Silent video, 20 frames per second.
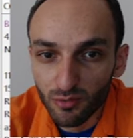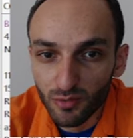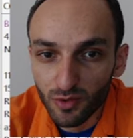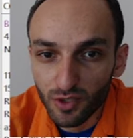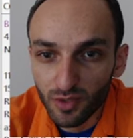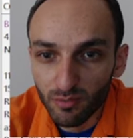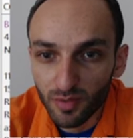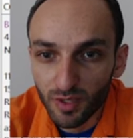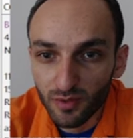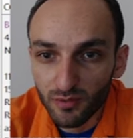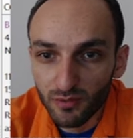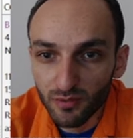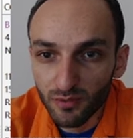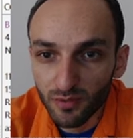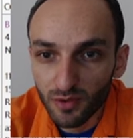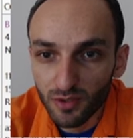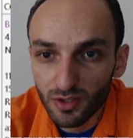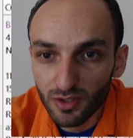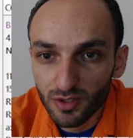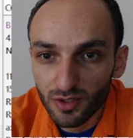bishop
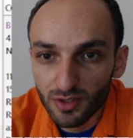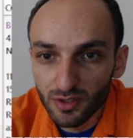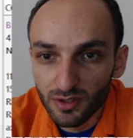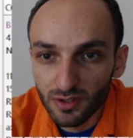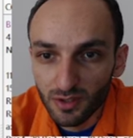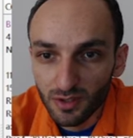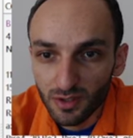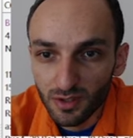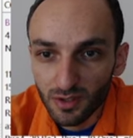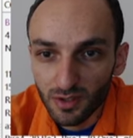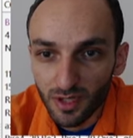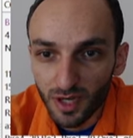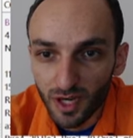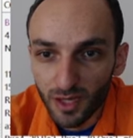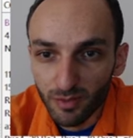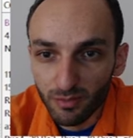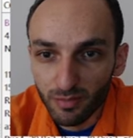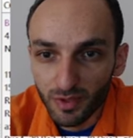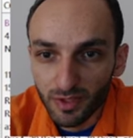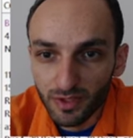a4. I
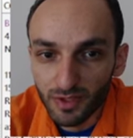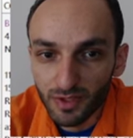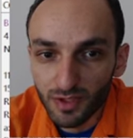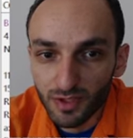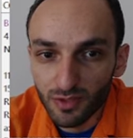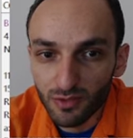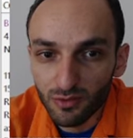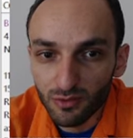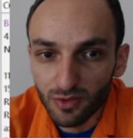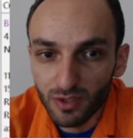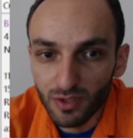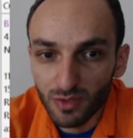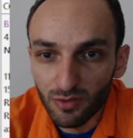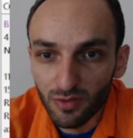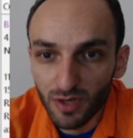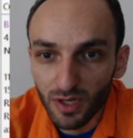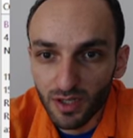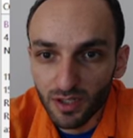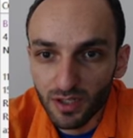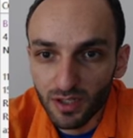played this, rook
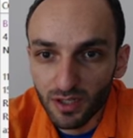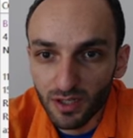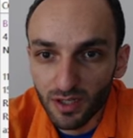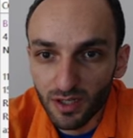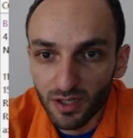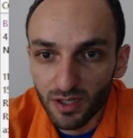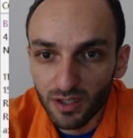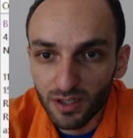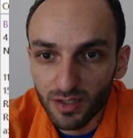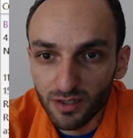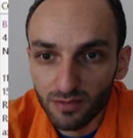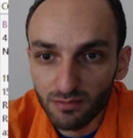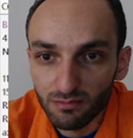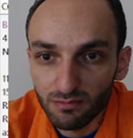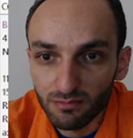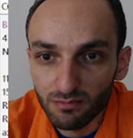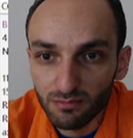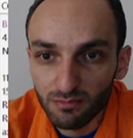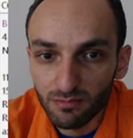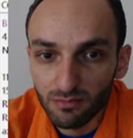d1, I
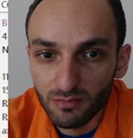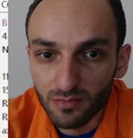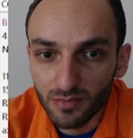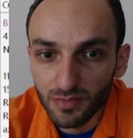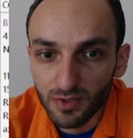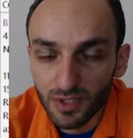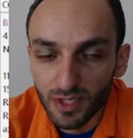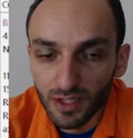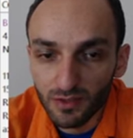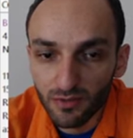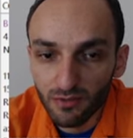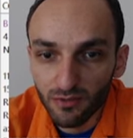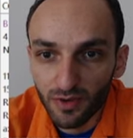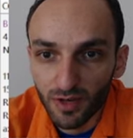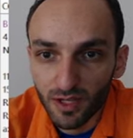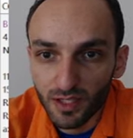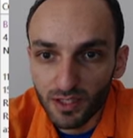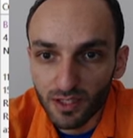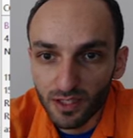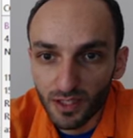
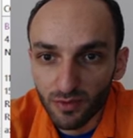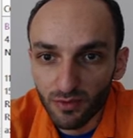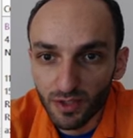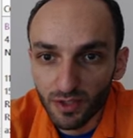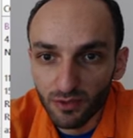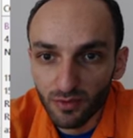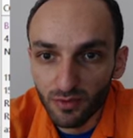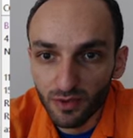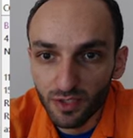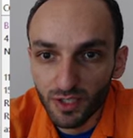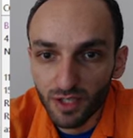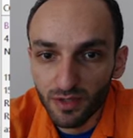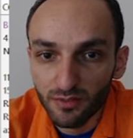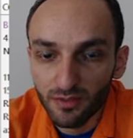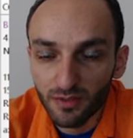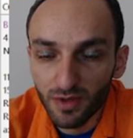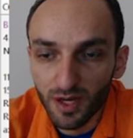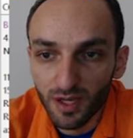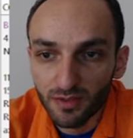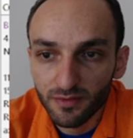sacrificed, I went queen
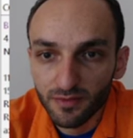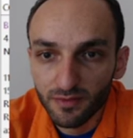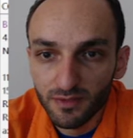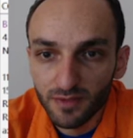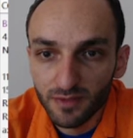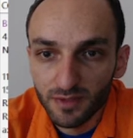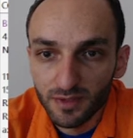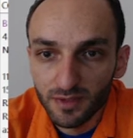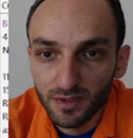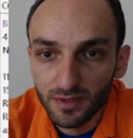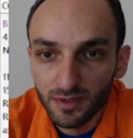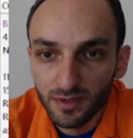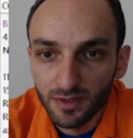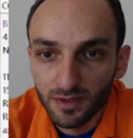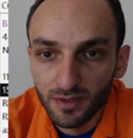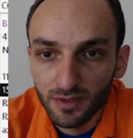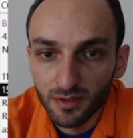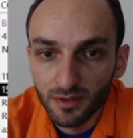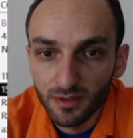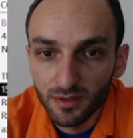a5.
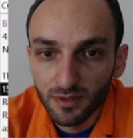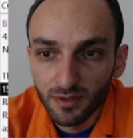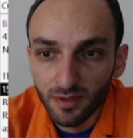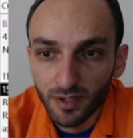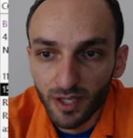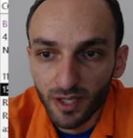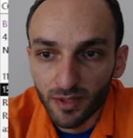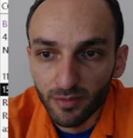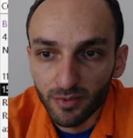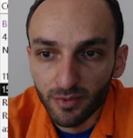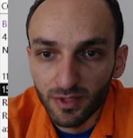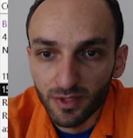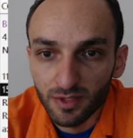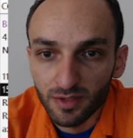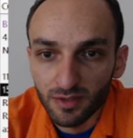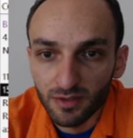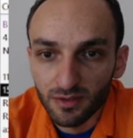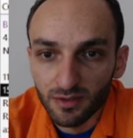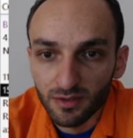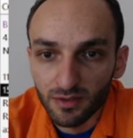I
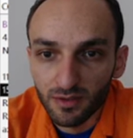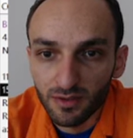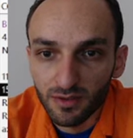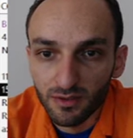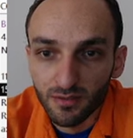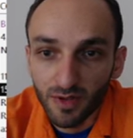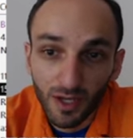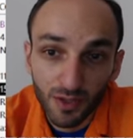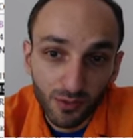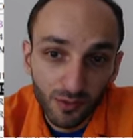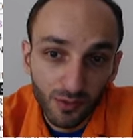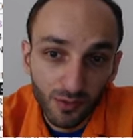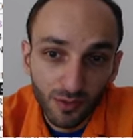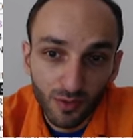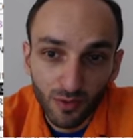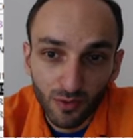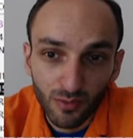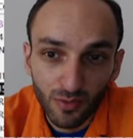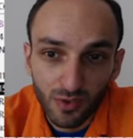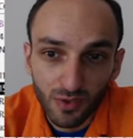played, uh, I could
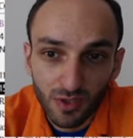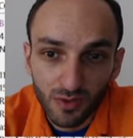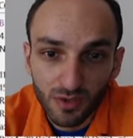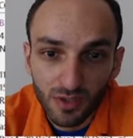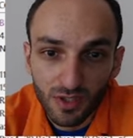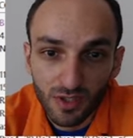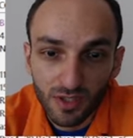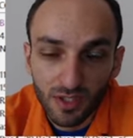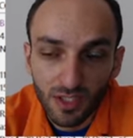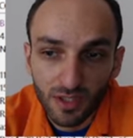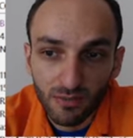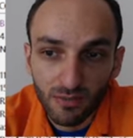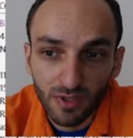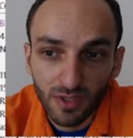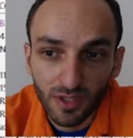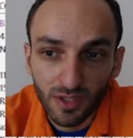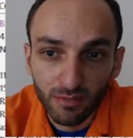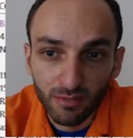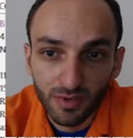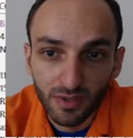go bishop c6, but
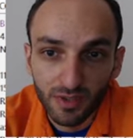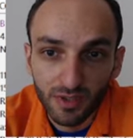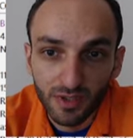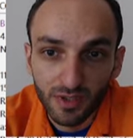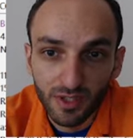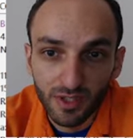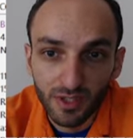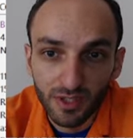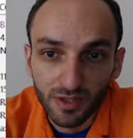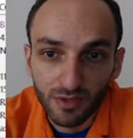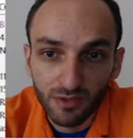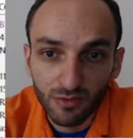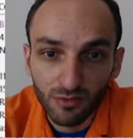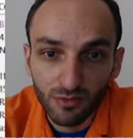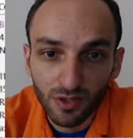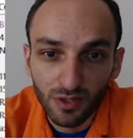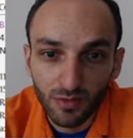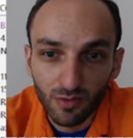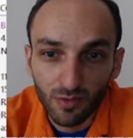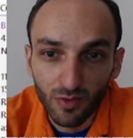I played this, rook
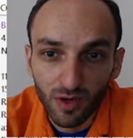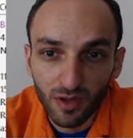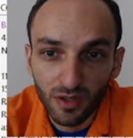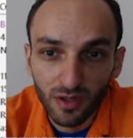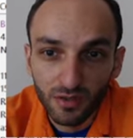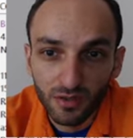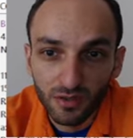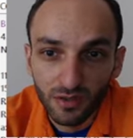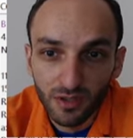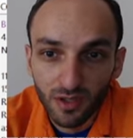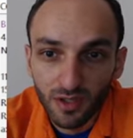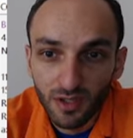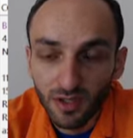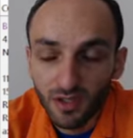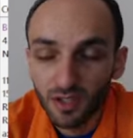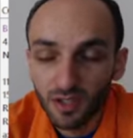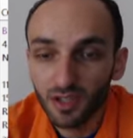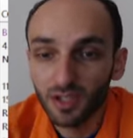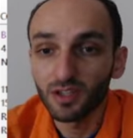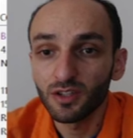d1.
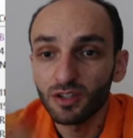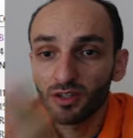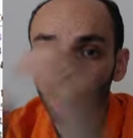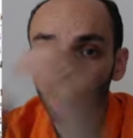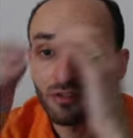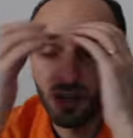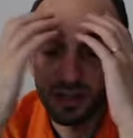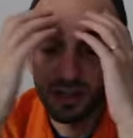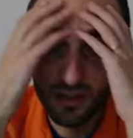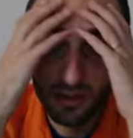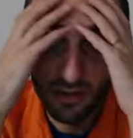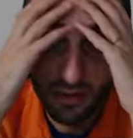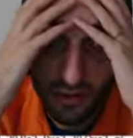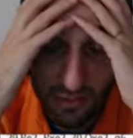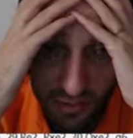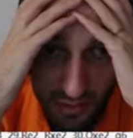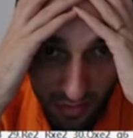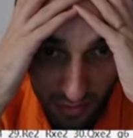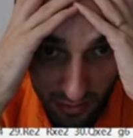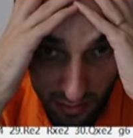And here I did
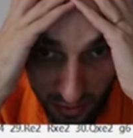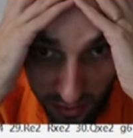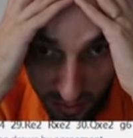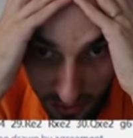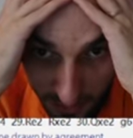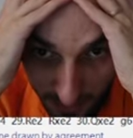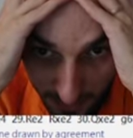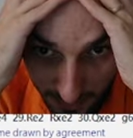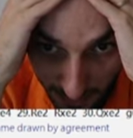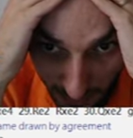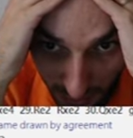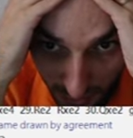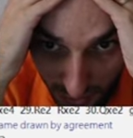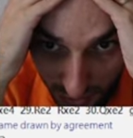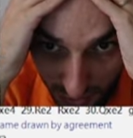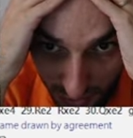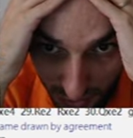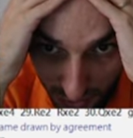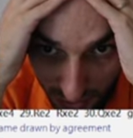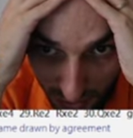not uh,
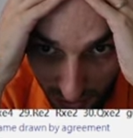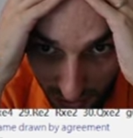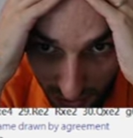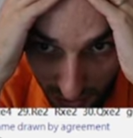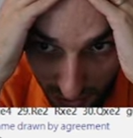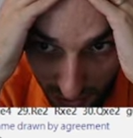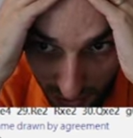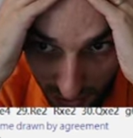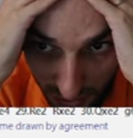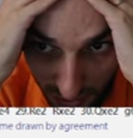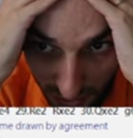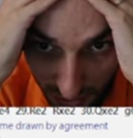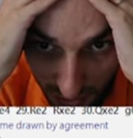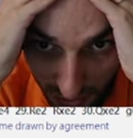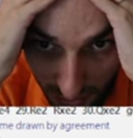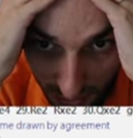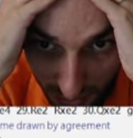understand uh,